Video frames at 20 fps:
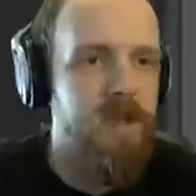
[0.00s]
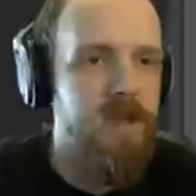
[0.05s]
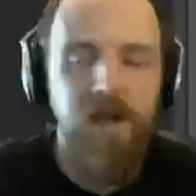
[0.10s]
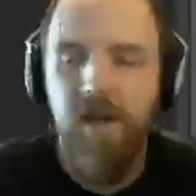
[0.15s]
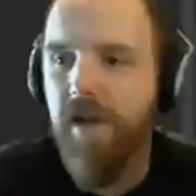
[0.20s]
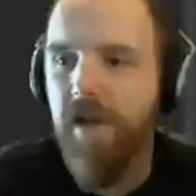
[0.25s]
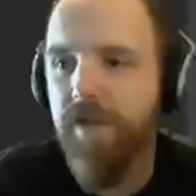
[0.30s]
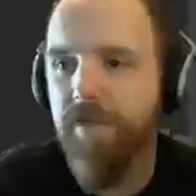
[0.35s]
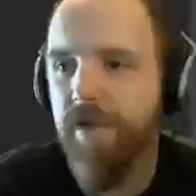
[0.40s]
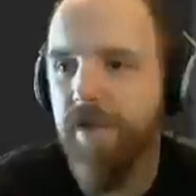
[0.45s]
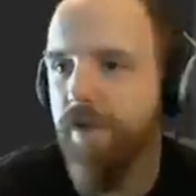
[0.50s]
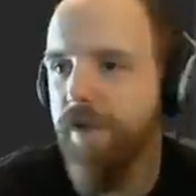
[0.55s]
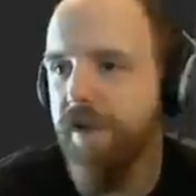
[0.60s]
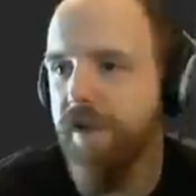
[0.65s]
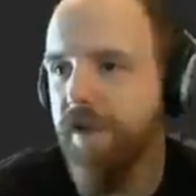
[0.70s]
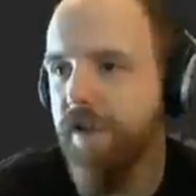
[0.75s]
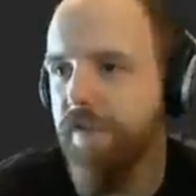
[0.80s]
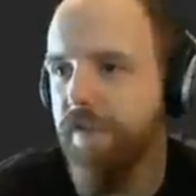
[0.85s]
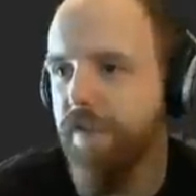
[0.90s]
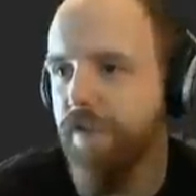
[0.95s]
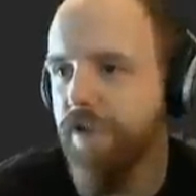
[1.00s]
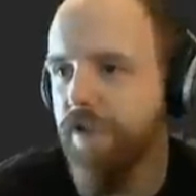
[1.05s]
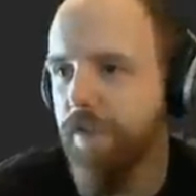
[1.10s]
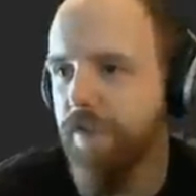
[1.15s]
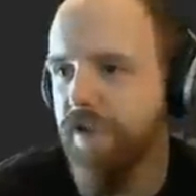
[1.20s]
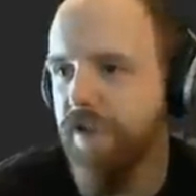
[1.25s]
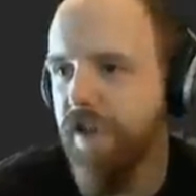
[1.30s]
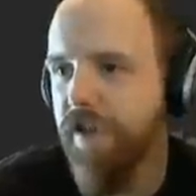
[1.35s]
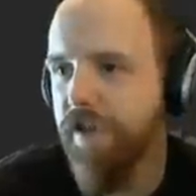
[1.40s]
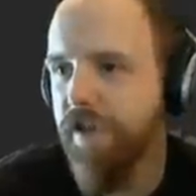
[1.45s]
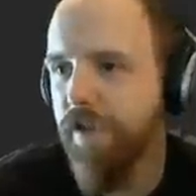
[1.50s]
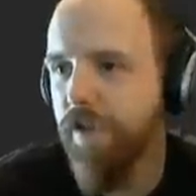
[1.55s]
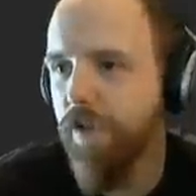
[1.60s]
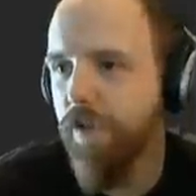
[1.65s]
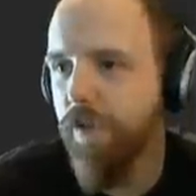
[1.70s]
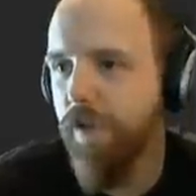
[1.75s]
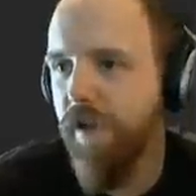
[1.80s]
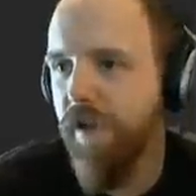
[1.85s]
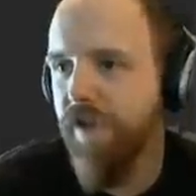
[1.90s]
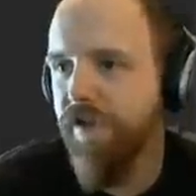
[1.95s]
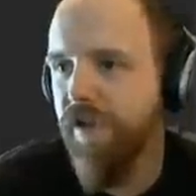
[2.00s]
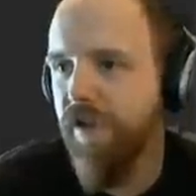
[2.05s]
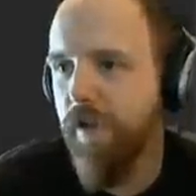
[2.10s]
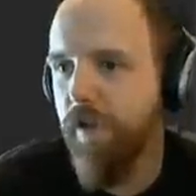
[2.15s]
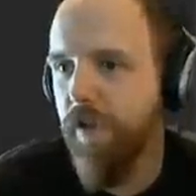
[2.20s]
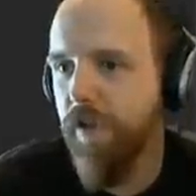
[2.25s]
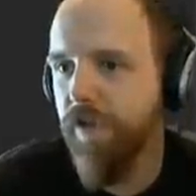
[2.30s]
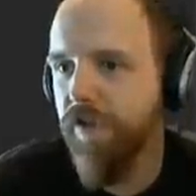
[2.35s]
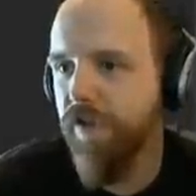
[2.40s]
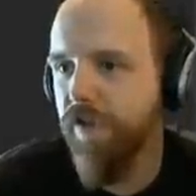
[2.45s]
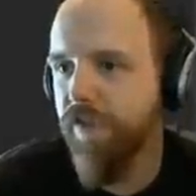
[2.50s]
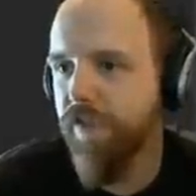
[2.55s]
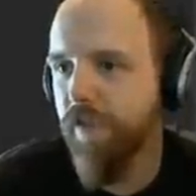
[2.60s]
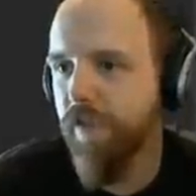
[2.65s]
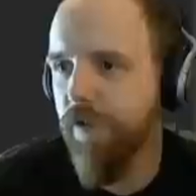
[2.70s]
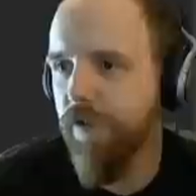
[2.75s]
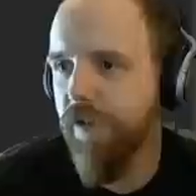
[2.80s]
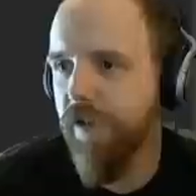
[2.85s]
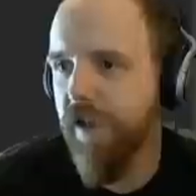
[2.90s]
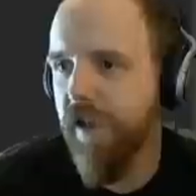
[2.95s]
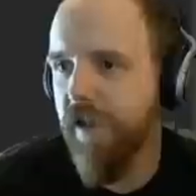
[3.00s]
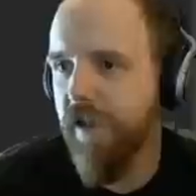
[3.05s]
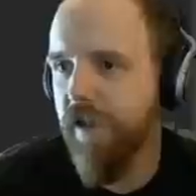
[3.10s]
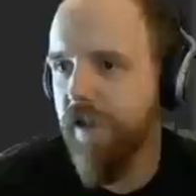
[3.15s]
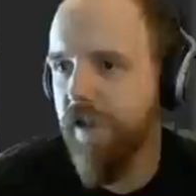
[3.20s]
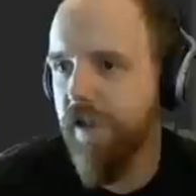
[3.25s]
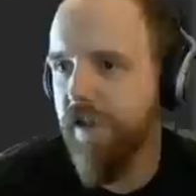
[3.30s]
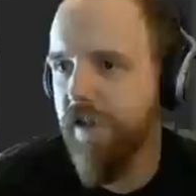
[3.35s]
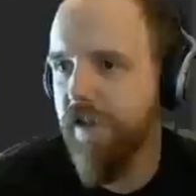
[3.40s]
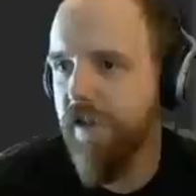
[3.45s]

I have no idea if you've stopped chatting or my chat box has frozen again like it